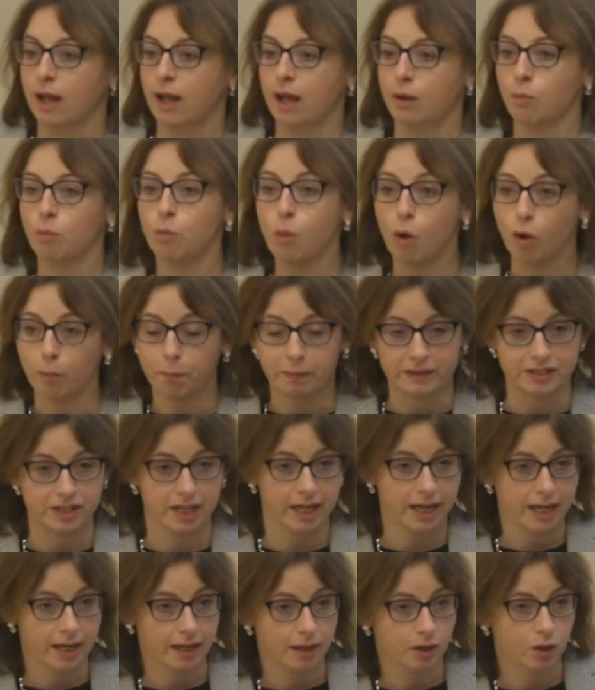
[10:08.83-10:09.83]
what
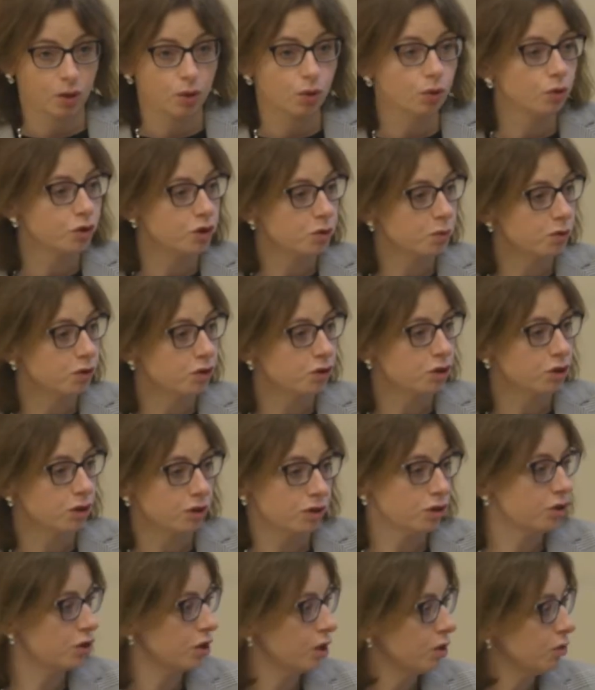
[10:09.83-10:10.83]
particular course would
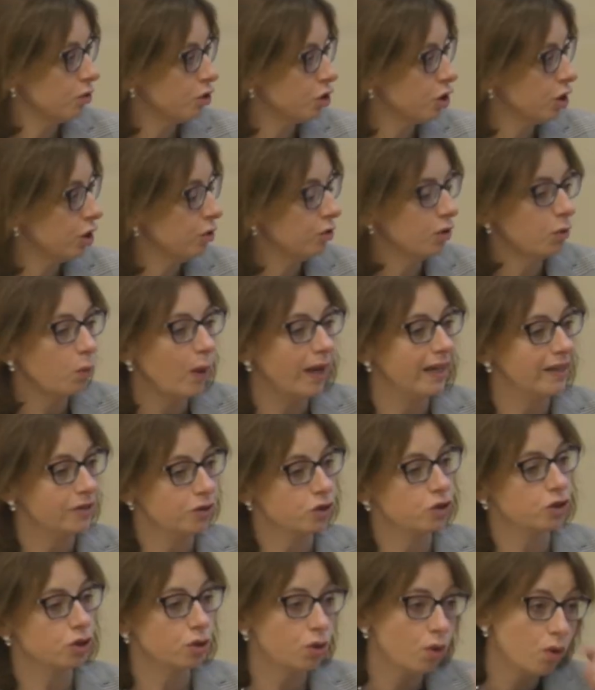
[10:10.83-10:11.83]
suit you, the way
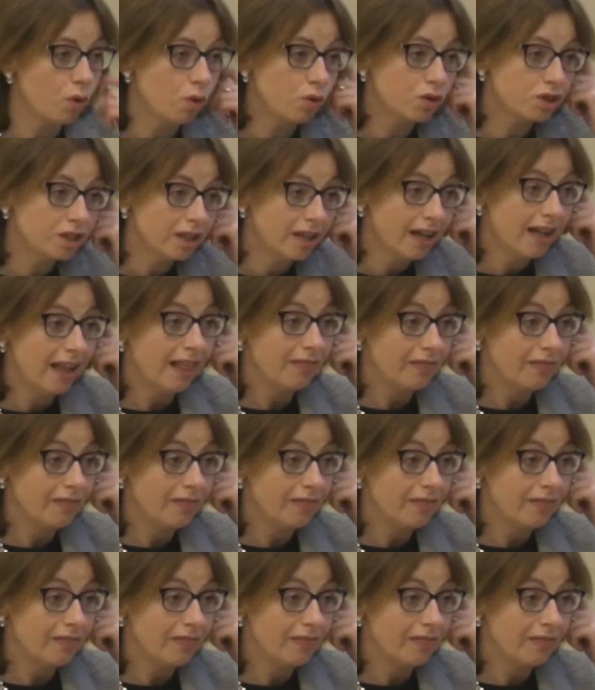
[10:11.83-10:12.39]
it's taught.